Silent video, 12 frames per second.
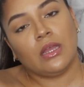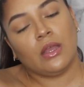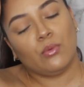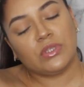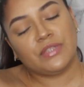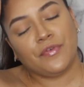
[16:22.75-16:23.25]

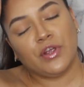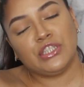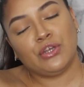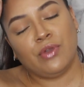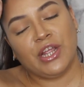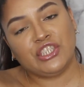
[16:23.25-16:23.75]
It was for a
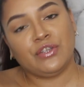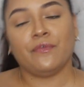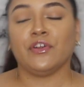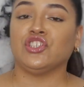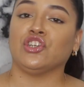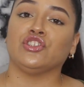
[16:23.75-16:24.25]
donation
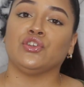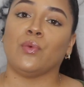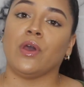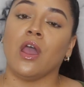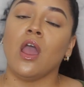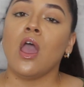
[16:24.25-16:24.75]
for children
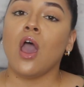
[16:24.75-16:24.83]
with